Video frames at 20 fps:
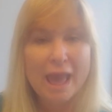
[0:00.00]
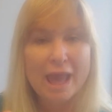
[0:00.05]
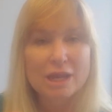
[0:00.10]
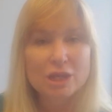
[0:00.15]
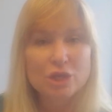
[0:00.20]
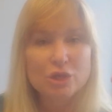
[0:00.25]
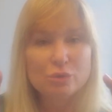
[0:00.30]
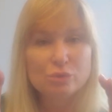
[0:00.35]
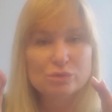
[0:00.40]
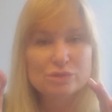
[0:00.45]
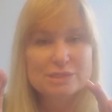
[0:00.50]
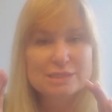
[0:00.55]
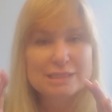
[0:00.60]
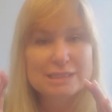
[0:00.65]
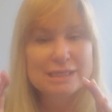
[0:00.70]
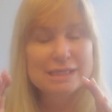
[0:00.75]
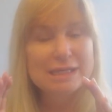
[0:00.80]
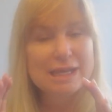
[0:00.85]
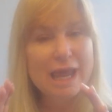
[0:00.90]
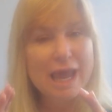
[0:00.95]
and you will
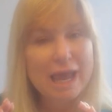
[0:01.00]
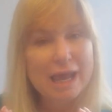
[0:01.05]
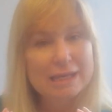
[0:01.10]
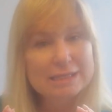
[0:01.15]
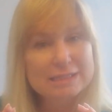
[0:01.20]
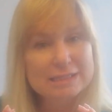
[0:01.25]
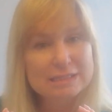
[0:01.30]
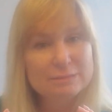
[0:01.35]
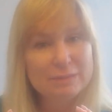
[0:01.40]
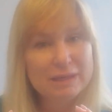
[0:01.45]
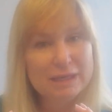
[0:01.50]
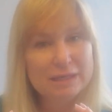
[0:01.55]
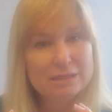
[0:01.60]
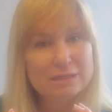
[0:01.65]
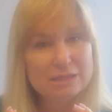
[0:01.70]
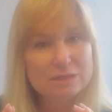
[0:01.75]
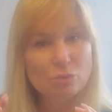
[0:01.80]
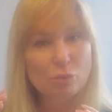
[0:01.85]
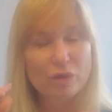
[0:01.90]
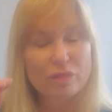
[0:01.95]
see an
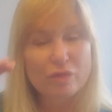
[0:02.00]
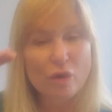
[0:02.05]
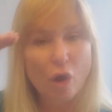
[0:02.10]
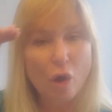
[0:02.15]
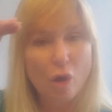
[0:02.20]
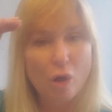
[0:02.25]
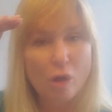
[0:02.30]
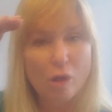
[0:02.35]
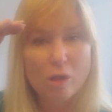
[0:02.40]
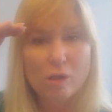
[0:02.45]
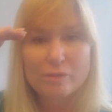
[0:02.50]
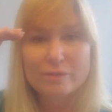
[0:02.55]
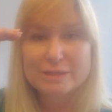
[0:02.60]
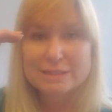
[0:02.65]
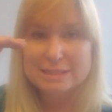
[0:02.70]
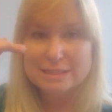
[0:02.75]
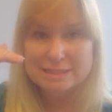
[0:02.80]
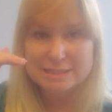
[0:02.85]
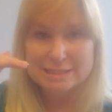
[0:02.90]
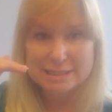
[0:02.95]
estimate with all the
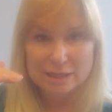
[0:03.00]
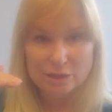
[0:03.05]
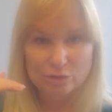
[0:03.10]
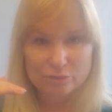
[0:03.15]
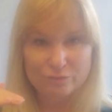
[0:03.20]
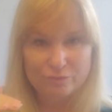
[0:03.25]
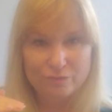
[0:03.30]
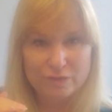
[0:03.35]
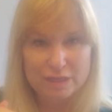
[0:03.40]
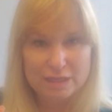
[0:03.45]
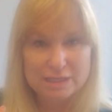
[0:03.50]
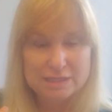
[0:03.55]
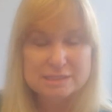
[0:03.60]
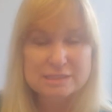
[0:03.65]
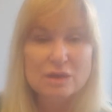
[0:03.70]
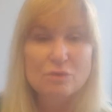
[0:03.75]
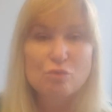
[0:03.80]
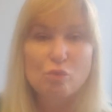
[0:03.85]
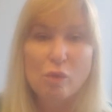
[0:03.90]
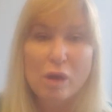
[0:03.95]
detailed fees
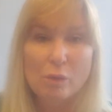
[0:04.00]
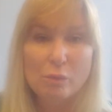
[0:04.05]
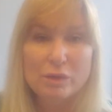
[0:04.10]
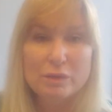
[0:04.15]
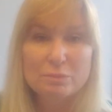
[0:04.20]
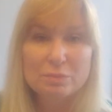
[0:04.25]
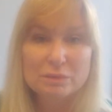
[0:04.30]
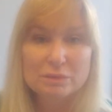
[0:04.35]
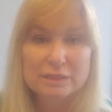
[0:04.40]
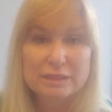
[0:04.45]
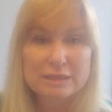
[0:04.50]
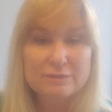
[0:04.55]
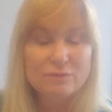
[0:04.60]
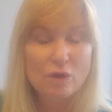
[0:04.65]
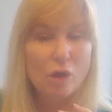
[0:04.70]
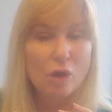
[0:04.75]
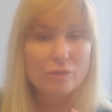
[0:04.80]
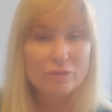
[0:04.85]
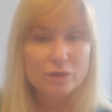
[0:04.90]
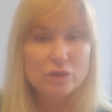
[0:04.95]
of what we believe
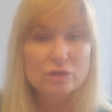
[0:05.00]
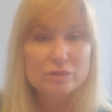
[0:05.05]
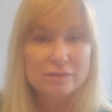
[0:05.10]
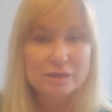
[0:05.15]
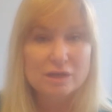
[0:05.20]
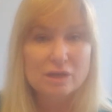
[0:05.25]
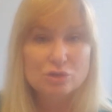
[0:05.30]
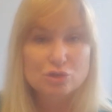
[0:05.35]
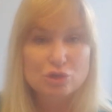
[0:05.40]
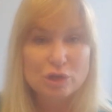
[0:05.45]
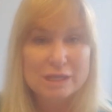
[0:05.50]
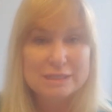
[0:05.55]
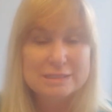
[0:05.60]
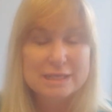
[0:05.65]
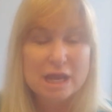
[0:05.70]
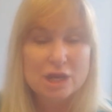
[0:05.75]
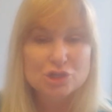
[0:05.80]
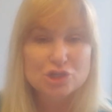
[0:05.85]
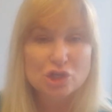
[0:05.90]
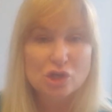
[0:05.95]
all the
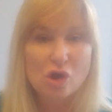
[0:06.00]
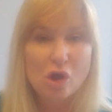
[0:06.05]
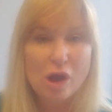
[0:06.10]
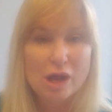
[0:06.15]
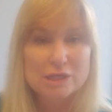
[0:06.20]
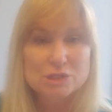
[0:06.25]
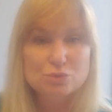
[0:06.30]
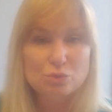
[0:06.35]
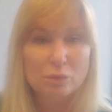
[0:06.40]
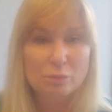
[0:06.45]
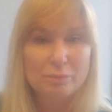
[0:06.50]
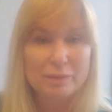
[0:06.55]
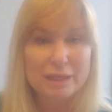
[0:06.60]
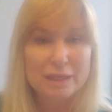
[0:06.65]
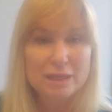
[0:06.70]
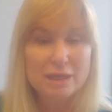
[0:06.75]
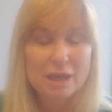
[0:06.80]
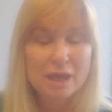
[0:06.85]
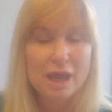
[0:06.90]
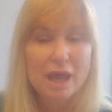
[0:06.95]
transaction costs will
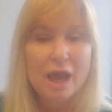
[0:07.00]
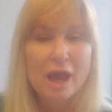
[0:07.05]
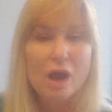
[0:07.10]
be,